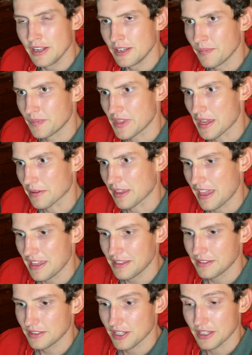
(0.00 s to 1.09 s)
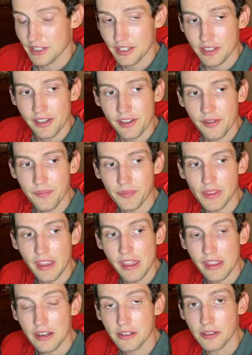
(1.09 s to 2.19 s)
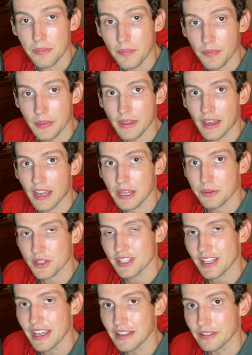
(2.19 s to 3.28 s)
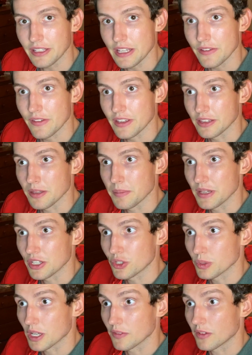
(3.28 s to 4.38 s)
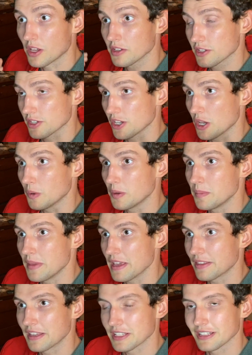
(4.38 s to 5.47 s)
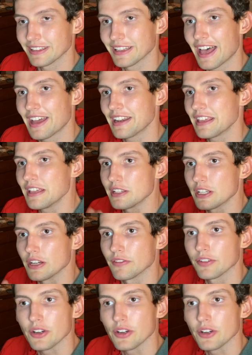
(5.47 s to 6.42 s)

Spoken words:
Now, Kansas and Iowa State leaving the Big 12 also would make things a lot easier for